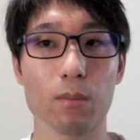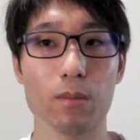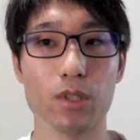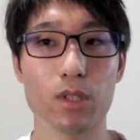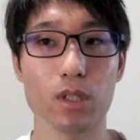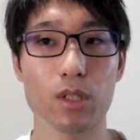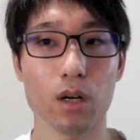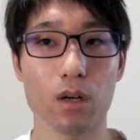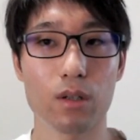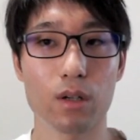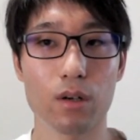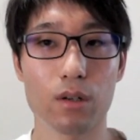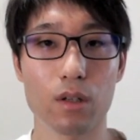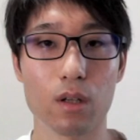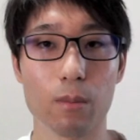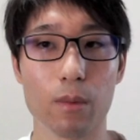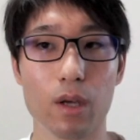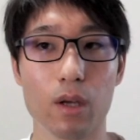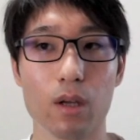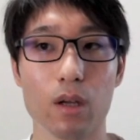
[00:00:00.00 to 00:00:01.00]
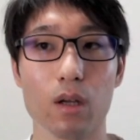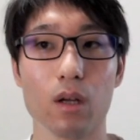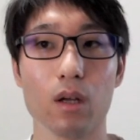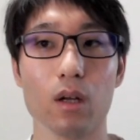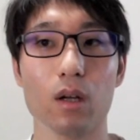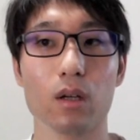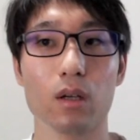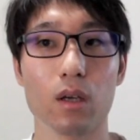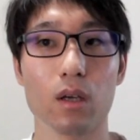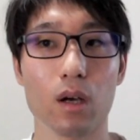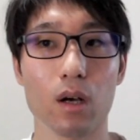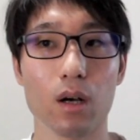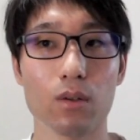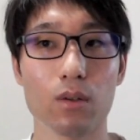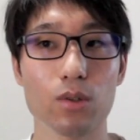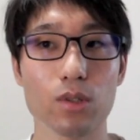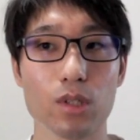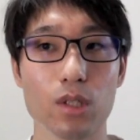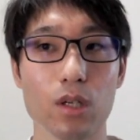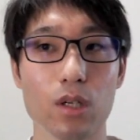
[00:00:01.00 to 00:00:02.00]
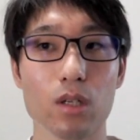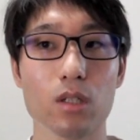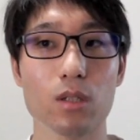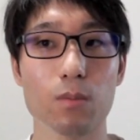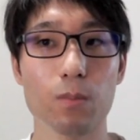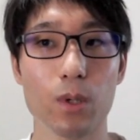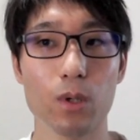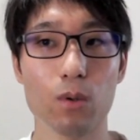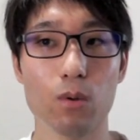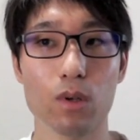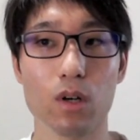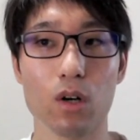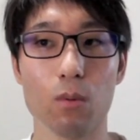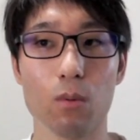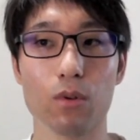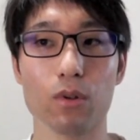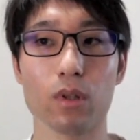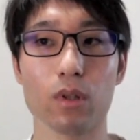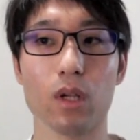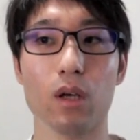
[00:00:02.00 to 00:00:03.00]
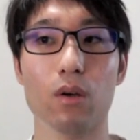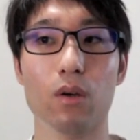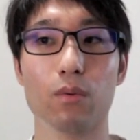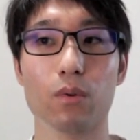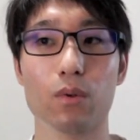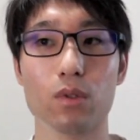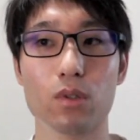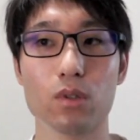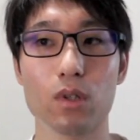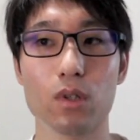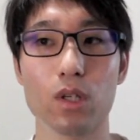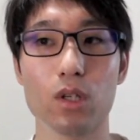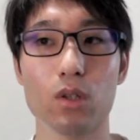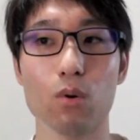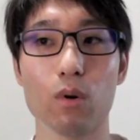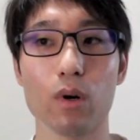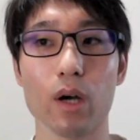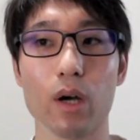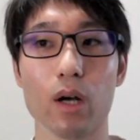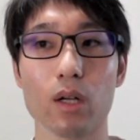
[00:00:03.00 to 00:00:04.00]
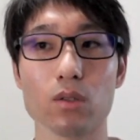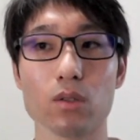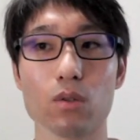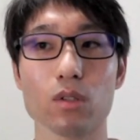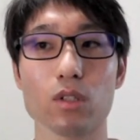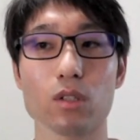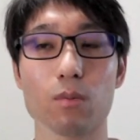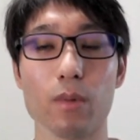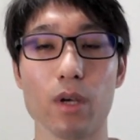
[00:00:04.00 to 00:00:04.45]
which in turn makes it easier to quickly develop multiple features.